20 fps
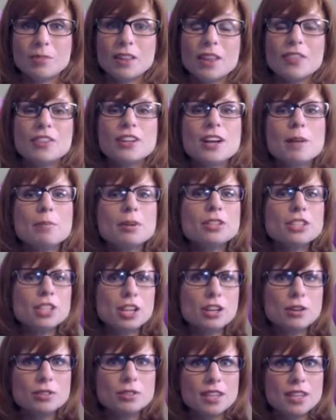The number two
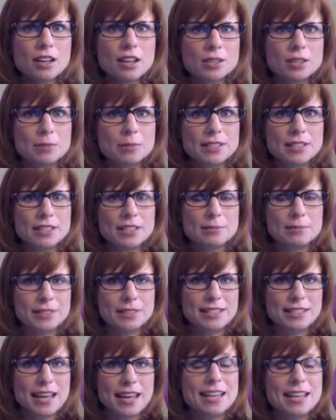sales
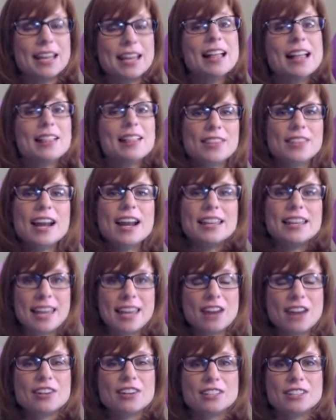mistake that I
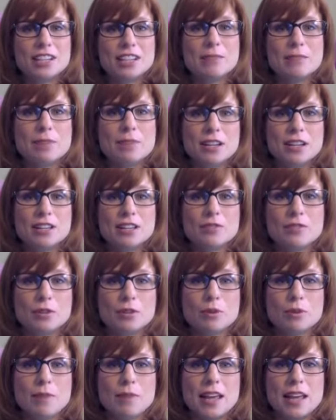guarantee many of you
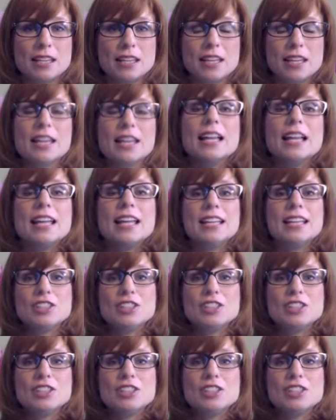are making is